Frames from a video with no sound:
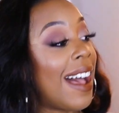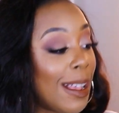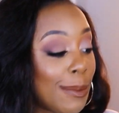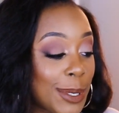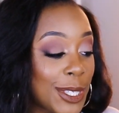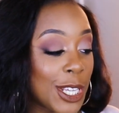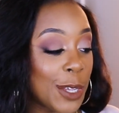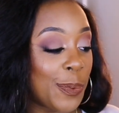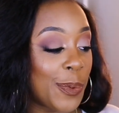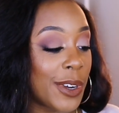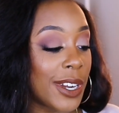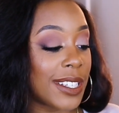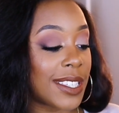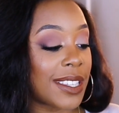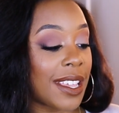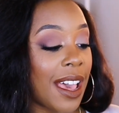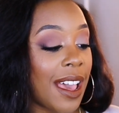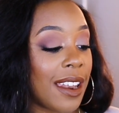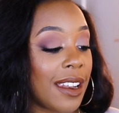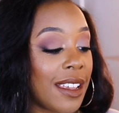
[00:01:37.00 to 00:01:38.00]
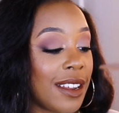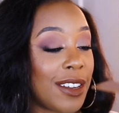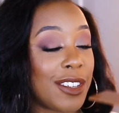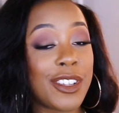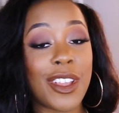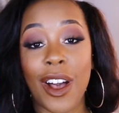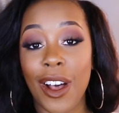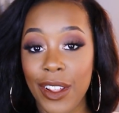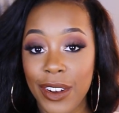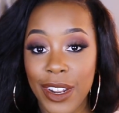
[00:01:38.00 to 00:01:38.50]
I'm super excited.
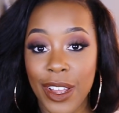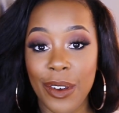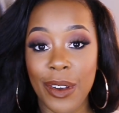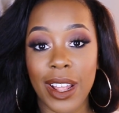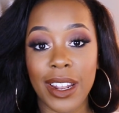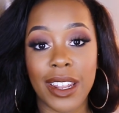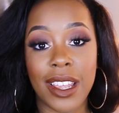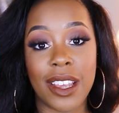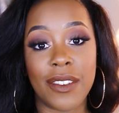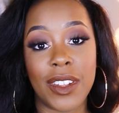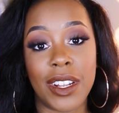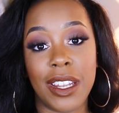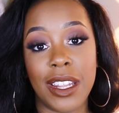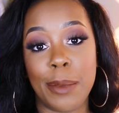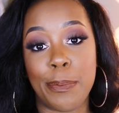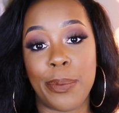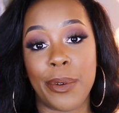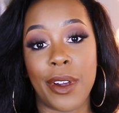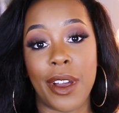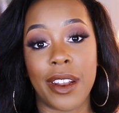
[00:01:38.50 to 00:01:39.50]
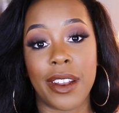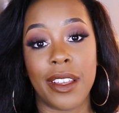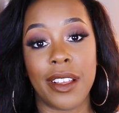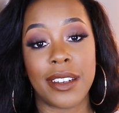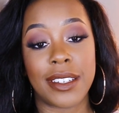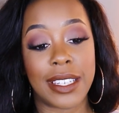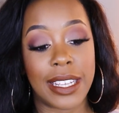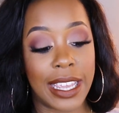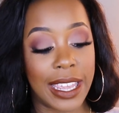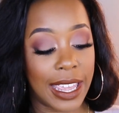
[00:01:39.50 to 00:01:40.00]
Y'all know I love a lip
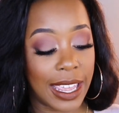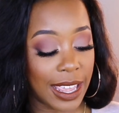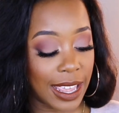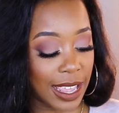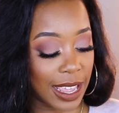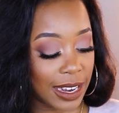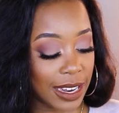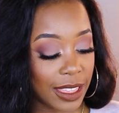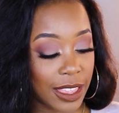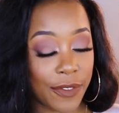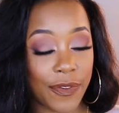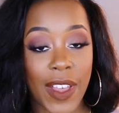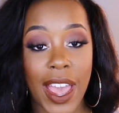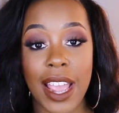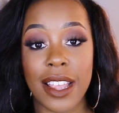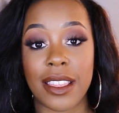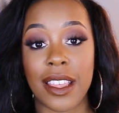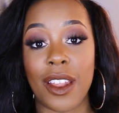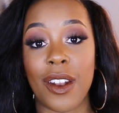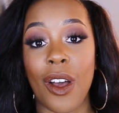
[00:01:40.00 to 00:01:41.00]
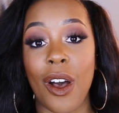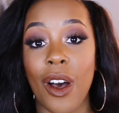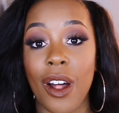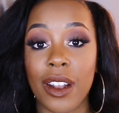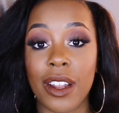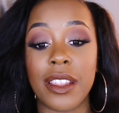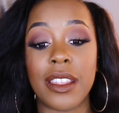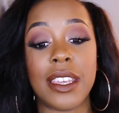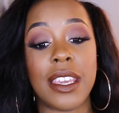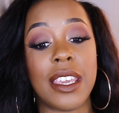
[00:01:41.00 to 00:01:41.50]
product and the fact that all of